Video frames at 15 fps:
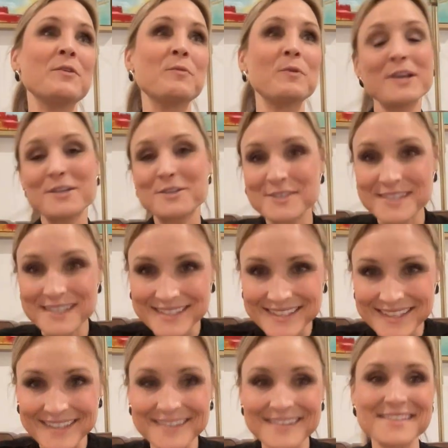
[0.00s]
wanting to
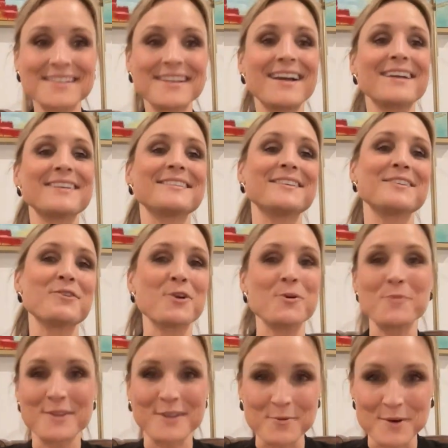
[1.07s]
succeed in this class, and you're
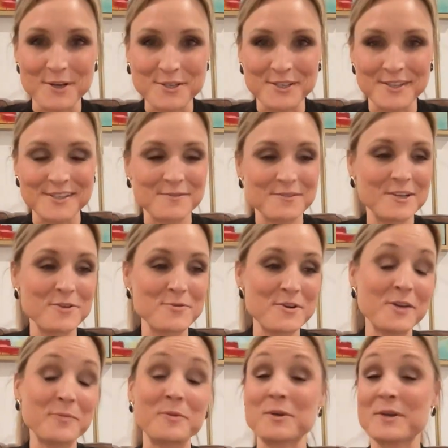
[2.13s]
hoping that watching this video will
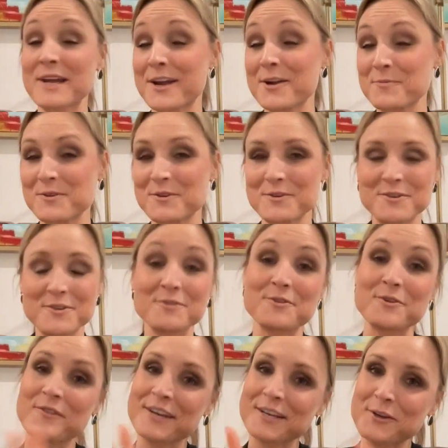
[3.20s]
help you, and I hope you do too,
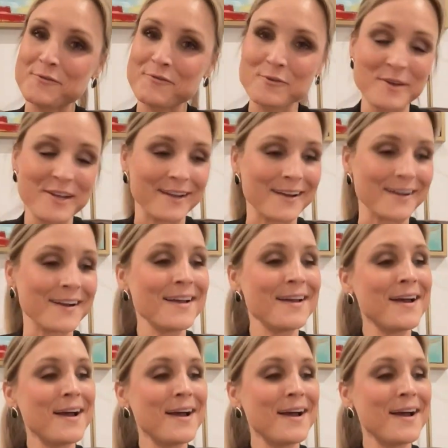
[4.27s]
so thank you for being here.